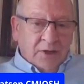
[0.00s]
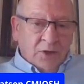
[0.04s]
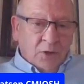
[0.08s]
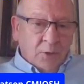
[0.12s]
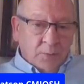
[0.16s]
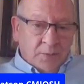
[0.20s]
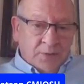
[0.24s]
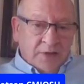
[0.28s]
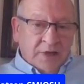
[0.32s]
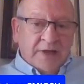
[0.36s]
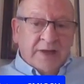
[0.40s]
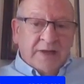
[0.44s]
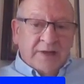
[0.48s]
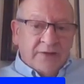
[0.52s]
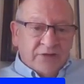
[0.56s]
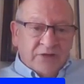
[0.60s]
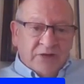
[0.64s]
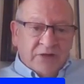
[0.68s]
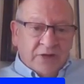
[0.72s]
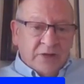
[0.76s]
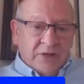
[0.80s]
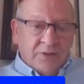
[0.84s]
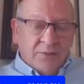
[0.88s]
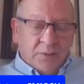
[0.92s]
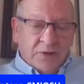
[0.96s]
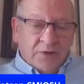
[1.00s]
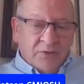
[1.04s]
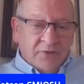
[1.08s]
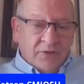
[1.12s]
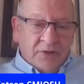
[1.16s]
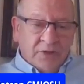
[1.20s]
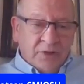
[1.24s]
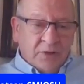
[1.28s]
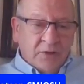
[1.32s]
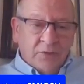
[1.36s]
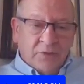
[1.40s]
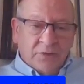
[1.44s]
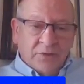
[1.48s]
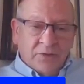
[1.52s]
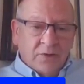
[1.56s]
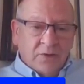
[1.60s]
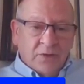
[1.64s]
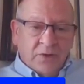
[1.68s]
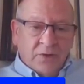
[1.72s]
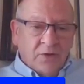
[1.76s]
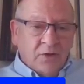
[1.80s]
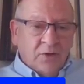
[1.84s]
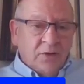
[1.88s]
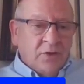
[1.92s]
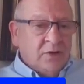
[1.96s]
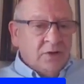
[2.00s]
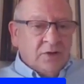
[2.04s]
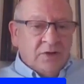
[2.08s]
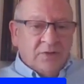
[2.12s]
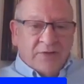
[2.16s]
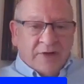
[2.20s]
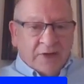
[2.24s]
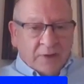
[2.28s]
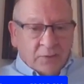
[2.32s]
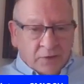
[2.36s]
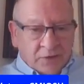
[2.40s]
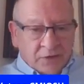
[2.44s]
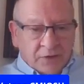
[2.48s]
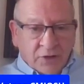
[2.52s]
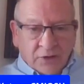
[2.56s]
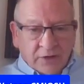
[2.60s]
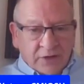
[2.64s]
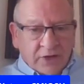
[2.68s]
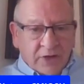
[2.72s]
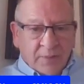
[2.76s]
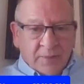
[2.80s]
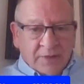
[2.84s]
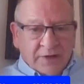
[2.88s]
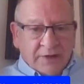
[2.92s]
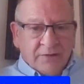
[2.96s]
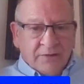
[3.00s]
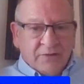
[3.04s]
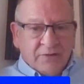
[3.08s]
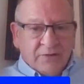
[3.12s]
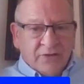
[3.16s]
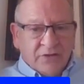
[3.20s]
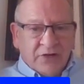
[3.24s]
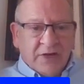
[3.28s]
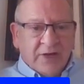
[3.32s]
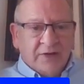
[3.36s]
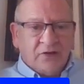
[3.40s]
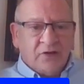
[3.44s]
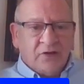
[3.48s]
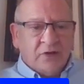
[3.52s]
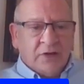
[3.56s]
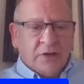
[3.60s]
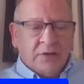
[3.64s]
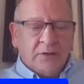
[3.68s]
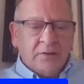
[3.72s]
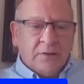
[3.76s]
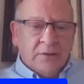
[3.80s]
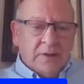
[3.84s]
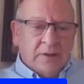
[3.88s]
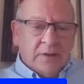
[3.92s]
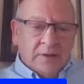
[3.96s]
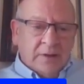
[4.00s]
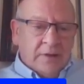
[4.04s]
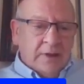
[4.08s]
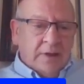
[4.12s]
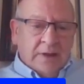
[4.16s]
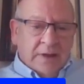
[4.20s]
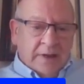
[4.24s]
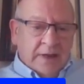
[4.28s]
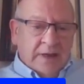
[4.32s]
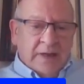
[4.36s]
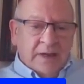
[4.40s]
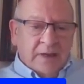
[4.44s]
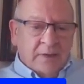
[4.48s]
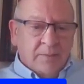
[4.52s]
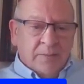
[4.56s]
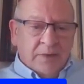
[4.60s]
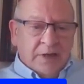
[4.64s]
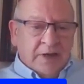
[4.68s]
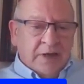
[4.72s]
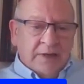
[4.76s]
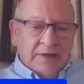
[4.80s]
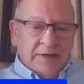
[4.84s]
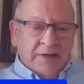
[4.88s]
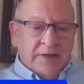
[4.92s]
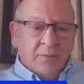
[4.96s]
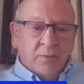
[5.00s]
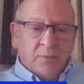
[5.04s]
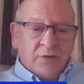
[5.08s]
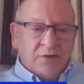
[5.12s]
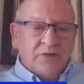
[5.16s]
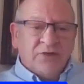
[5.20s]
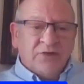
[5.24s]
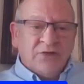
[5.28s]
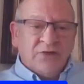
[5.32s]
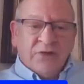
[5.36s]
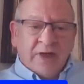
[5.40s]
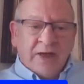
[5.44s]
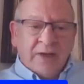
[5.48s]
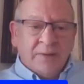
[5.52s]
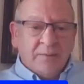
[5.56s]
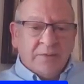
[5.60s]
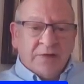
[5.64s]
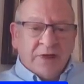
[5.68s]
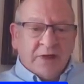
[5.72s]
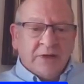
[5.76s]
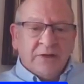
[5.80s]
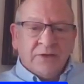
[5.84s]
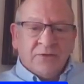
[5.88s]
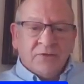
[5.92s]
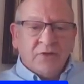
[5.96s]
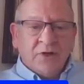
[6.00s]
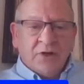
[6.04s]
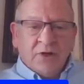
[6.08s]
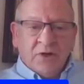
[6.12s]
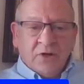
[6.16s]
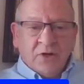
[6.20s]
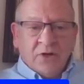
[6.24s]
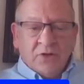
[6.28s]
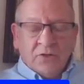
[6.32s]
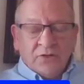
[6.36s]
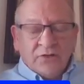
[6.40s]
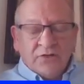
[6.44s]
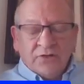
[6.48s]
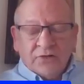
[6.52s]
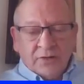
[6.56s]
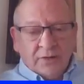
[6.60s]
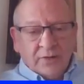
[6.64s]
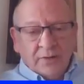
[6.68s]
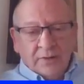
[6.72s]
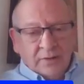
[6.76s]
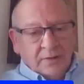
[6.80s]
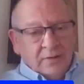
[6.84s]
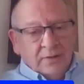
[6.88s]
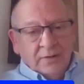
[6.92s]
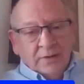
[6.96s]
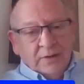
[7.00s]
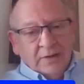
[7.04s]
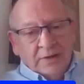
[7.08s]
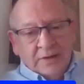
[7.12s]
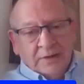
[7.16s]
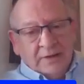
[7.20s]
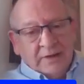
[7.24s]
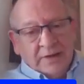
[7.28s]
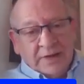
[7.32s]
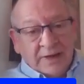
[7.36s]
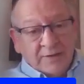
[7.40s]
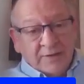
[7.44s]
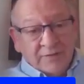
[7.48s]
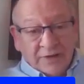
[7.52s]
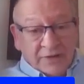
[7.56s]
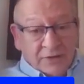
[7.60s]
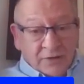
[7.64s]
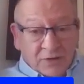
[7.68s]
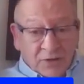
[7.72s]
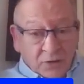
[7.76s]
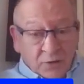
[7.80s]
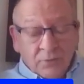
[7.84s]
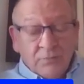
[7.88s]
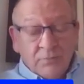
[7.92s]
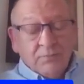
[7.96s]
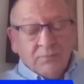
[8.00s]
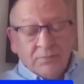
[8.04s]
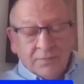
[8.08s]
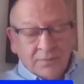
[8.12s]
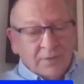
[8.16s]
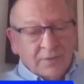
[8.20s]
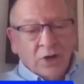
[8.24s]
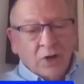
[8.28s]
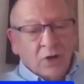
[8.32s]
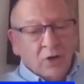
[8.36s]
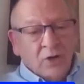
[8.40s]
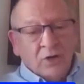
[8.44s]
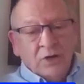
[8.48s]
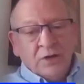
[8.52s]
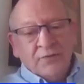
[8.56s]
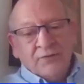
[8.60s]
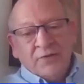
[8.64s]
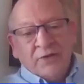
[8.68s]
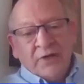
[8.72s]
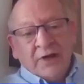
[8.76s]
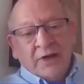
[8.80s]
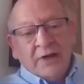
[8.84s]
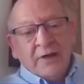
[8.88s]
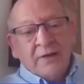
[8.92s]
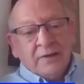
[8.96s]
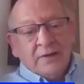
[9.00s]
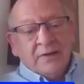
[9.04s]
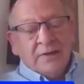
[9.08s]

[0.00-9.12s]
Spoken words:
updated, reviewed all of our documentation, and it was time then, of course, having done all of that,